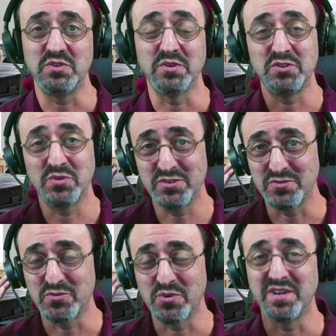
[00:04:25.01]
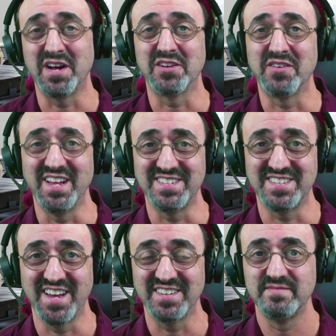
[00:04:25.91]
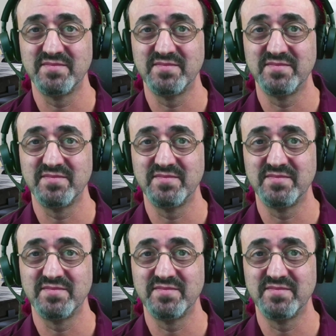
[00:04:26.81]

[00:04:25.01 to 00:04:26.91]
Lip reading: to a $240 headset.